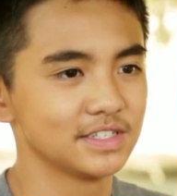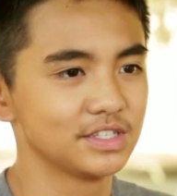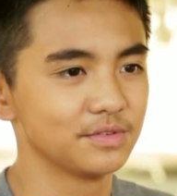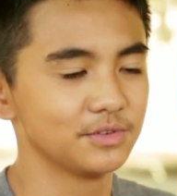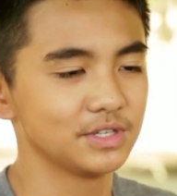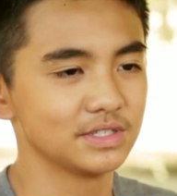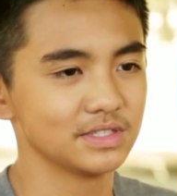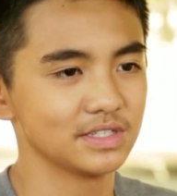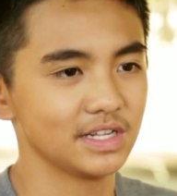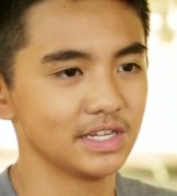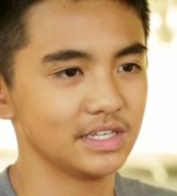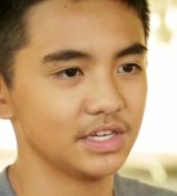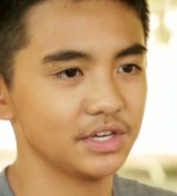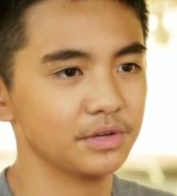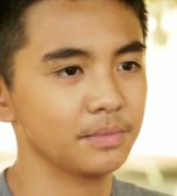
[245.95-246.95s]
significance of
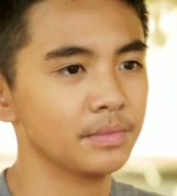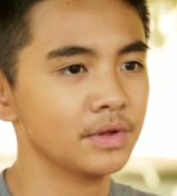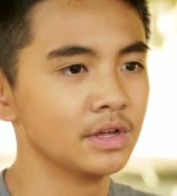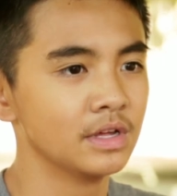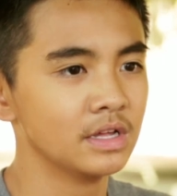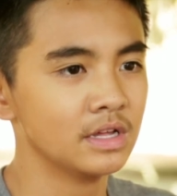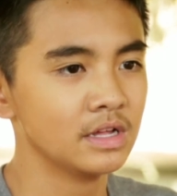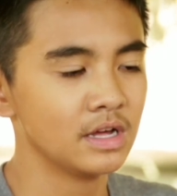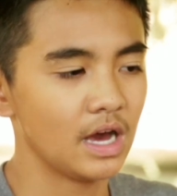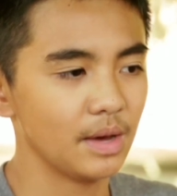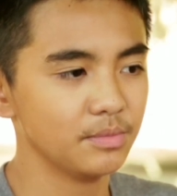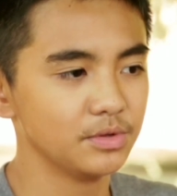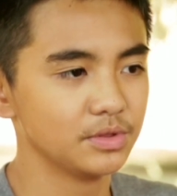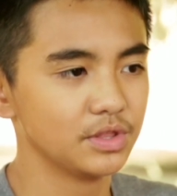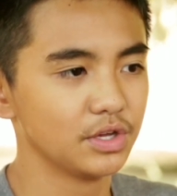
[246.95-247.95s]
that game.
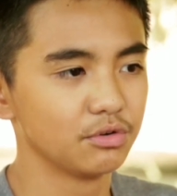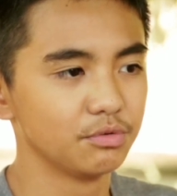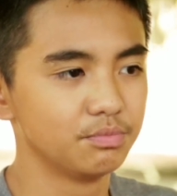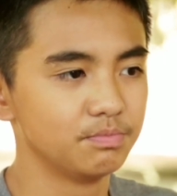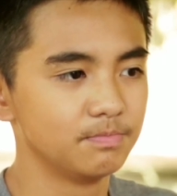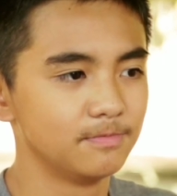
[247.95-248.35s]
I mean, there were